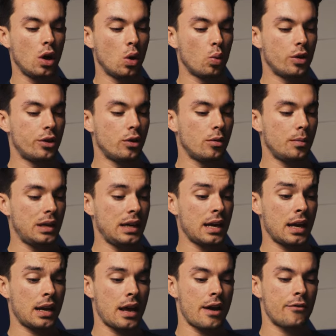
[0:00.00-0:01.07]
with whom he
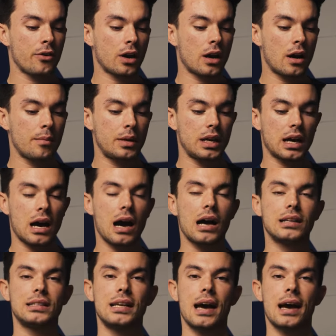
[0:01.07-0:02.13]
had ever come into
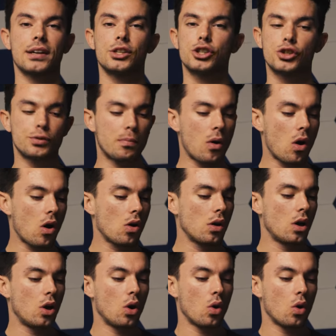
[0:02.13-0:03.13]
contact, small